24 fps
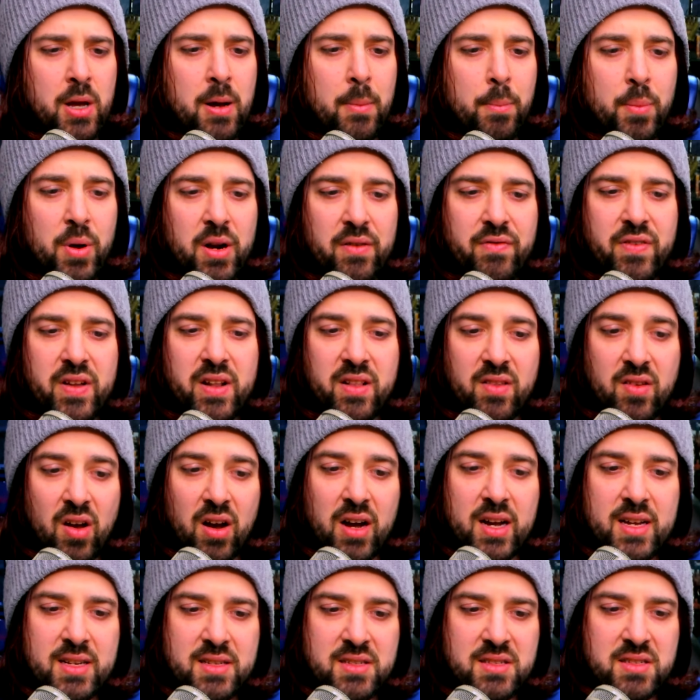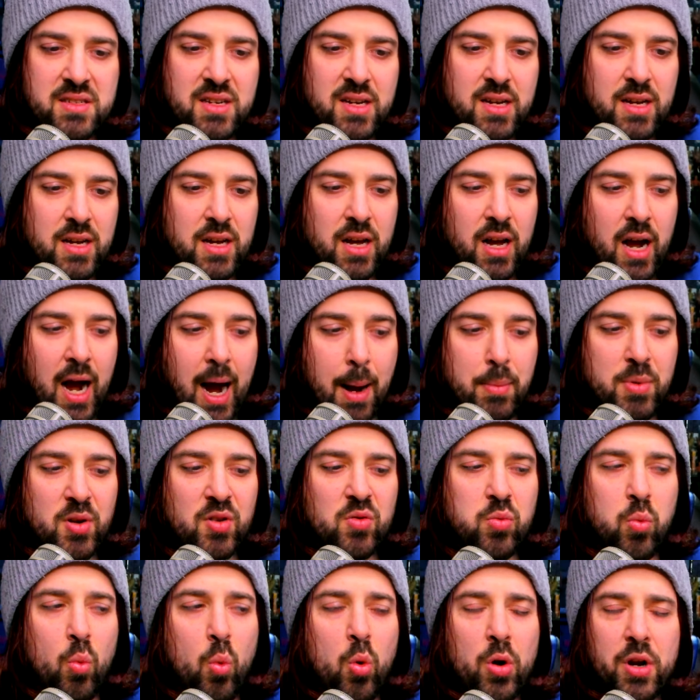But if it does, I'm
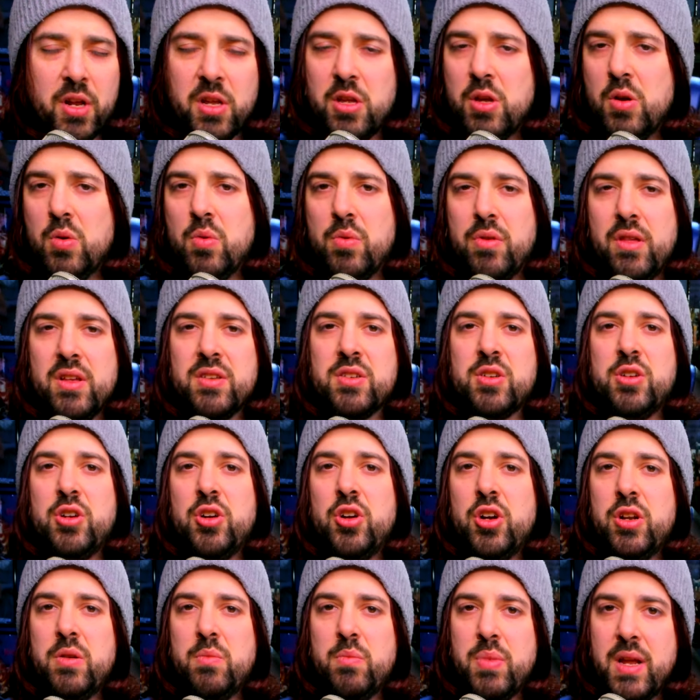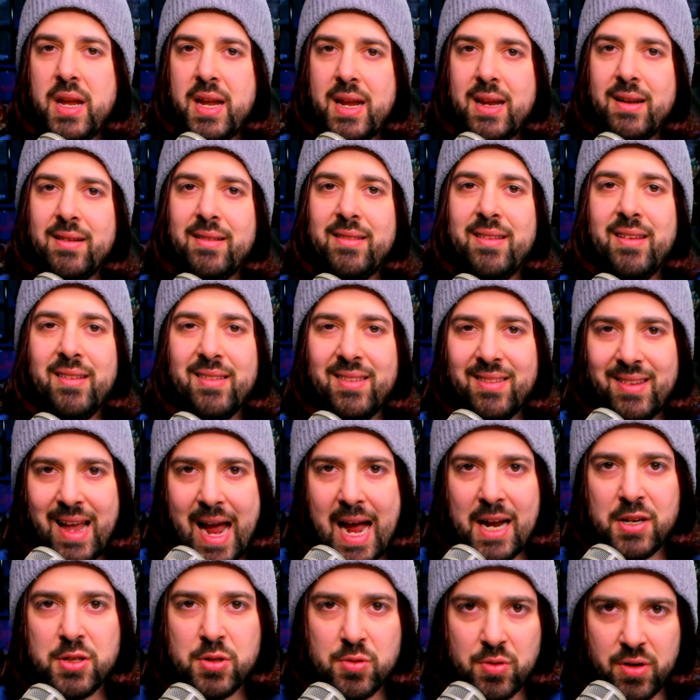just warning you, this could be
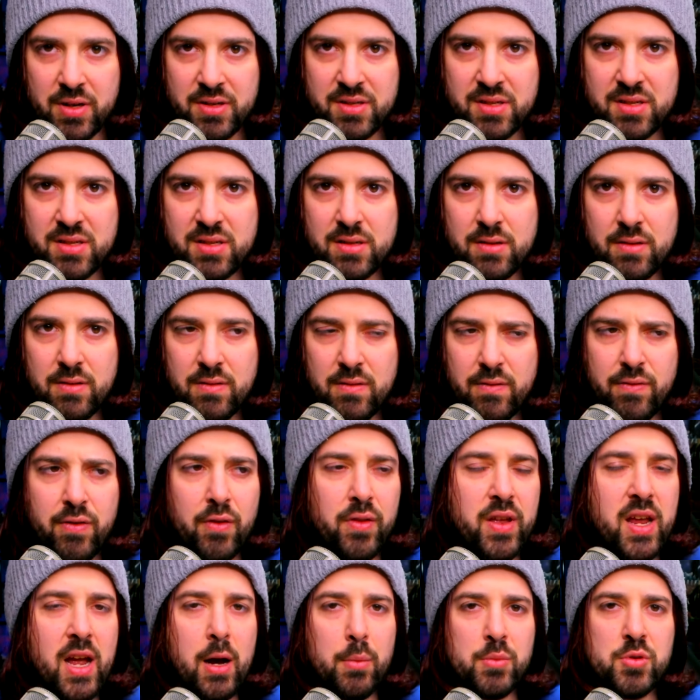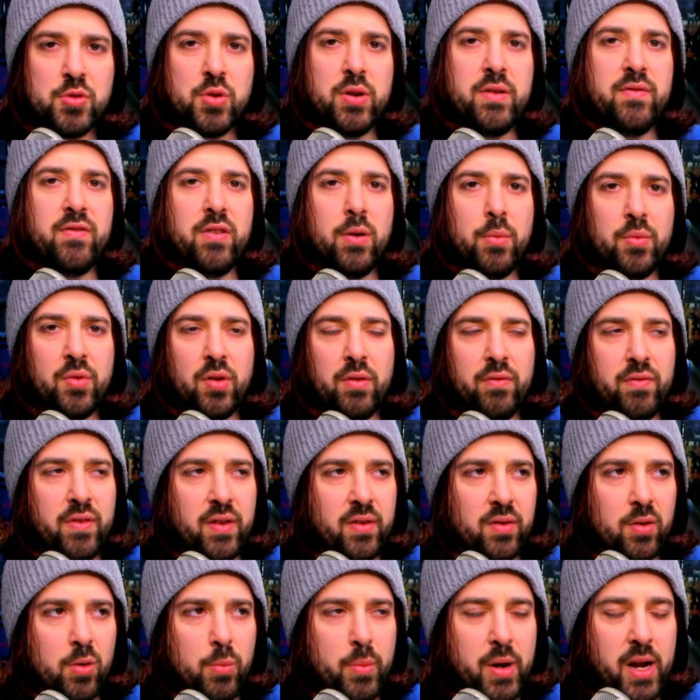disastrous for the Elm Street films on
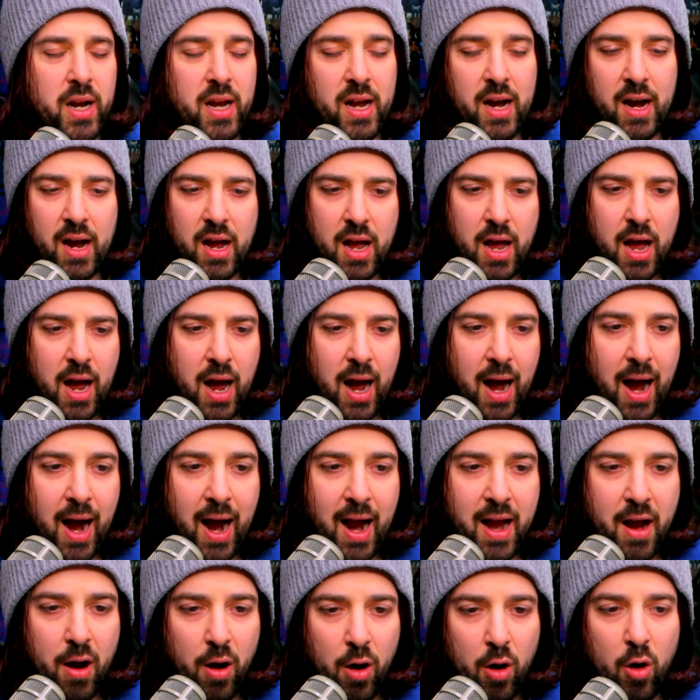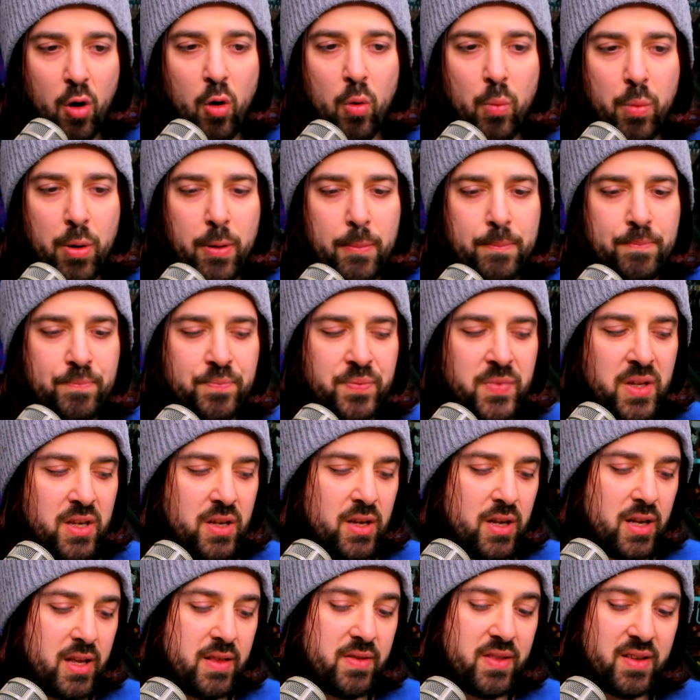physical media. I hope
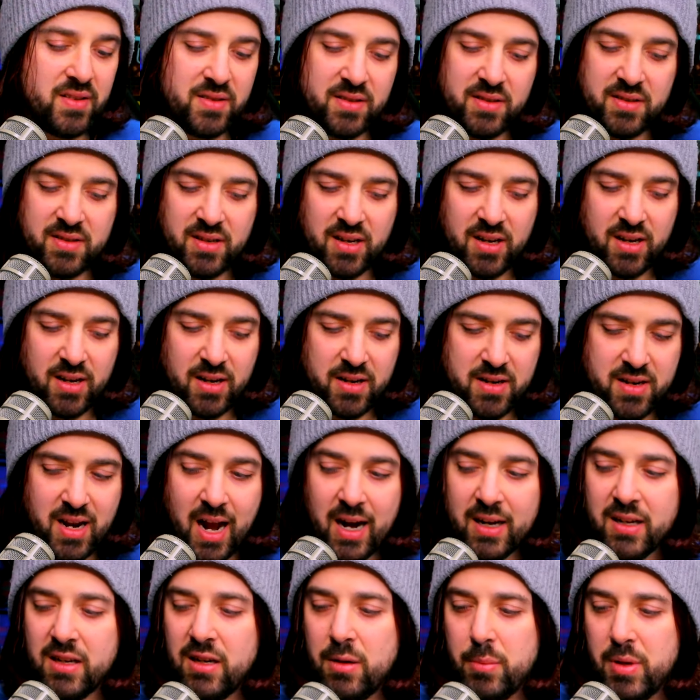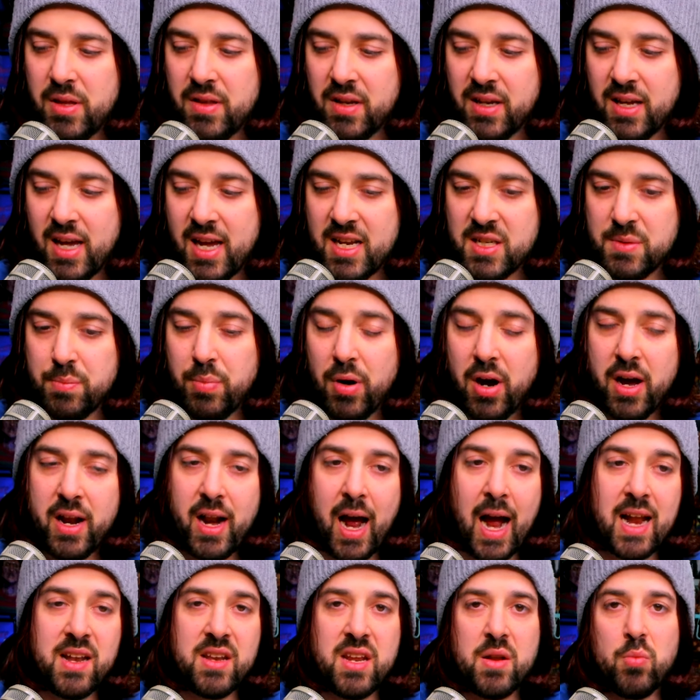this is uh, not going to be the case. But
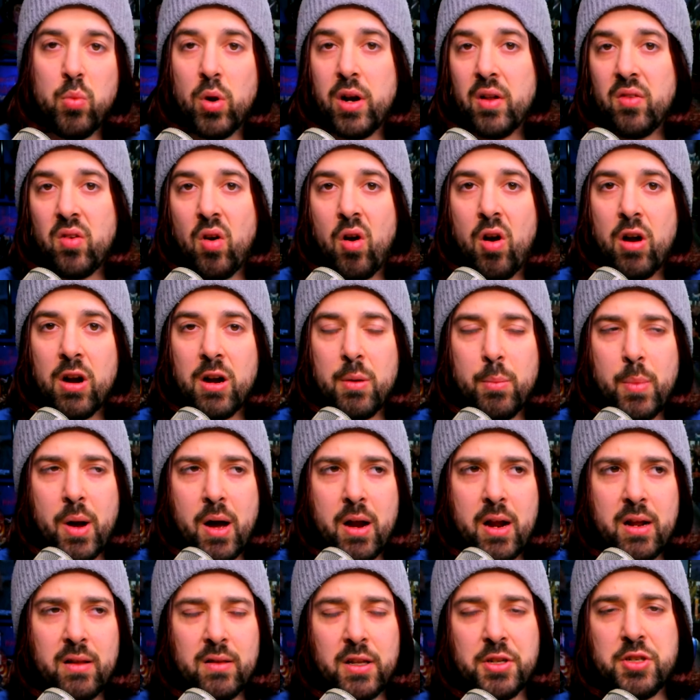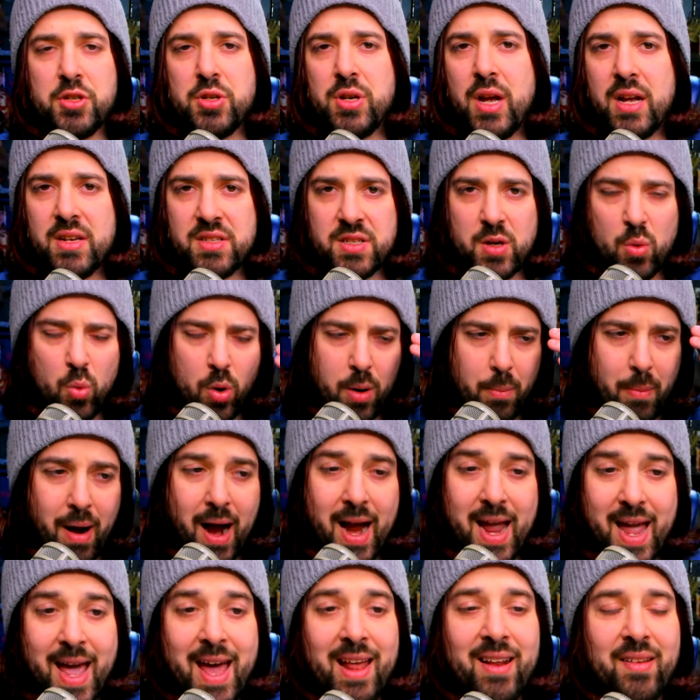I did want to talk about it and let you guys know where
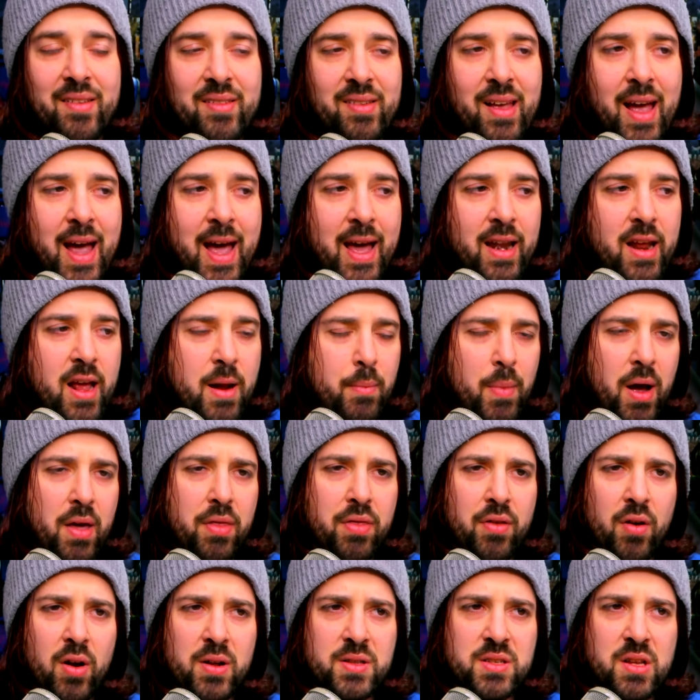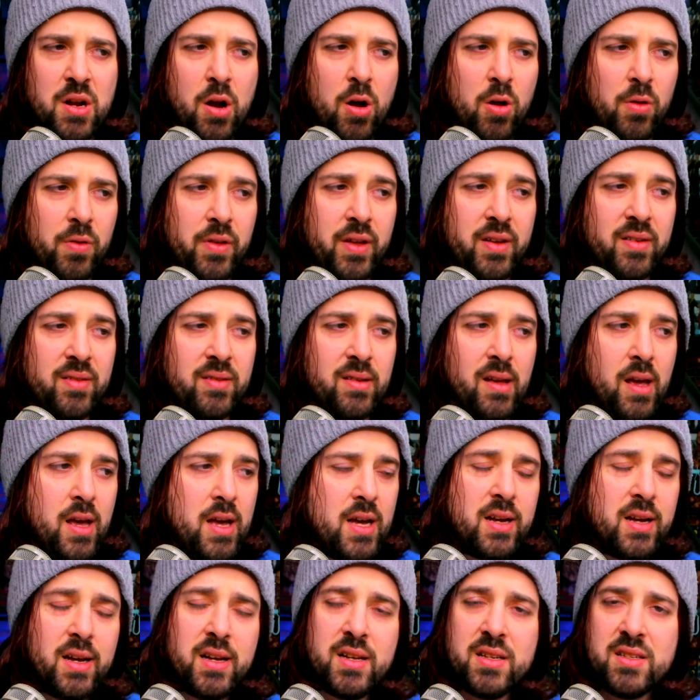my head is at and my thoughts on all this.
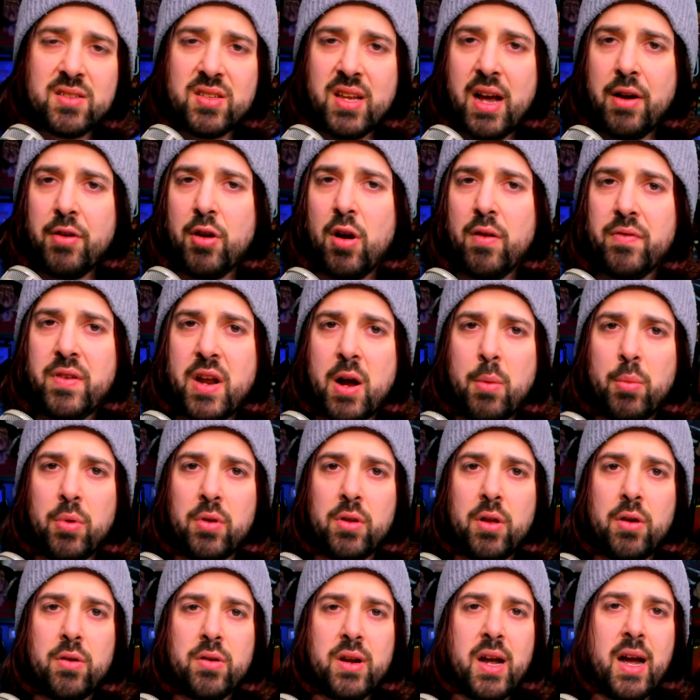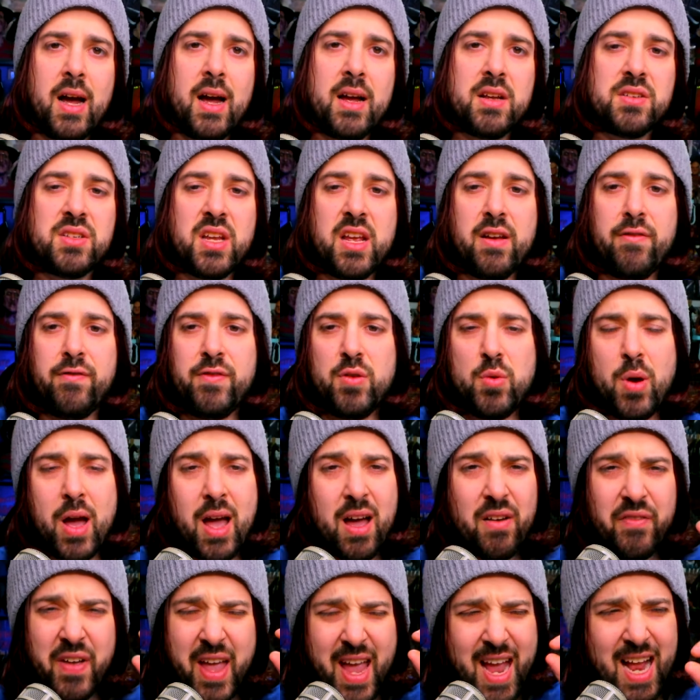Sound off down below, guys. If you
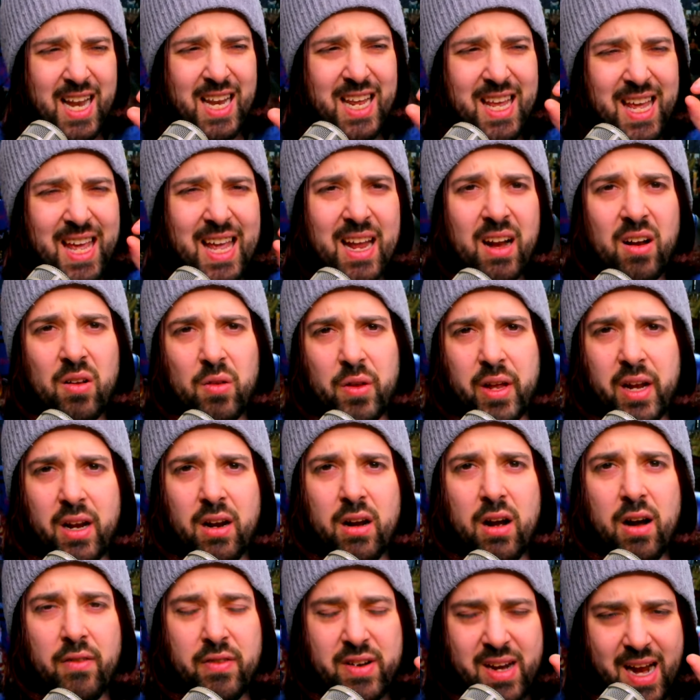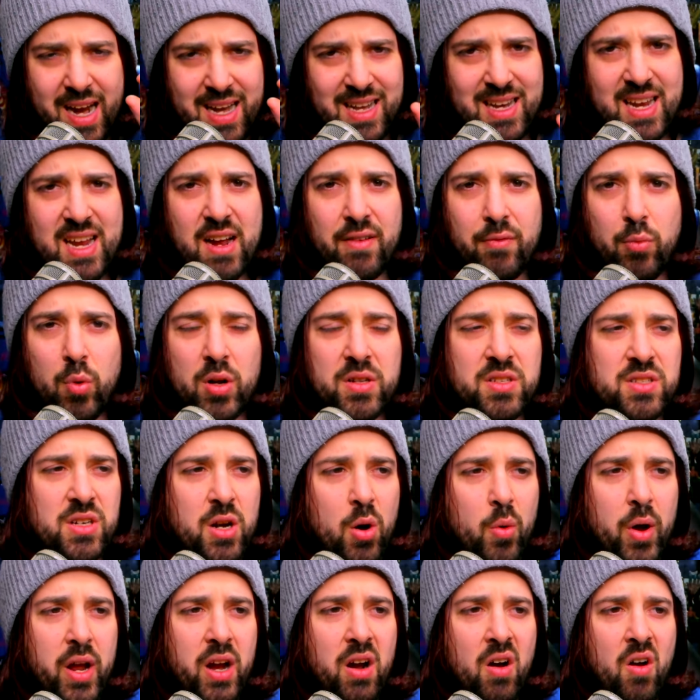have any inkling of an idea of what's
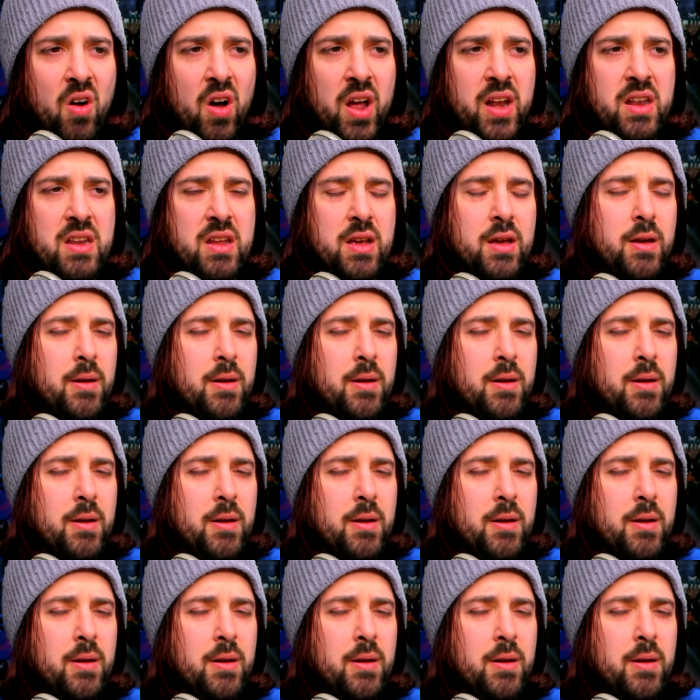going on,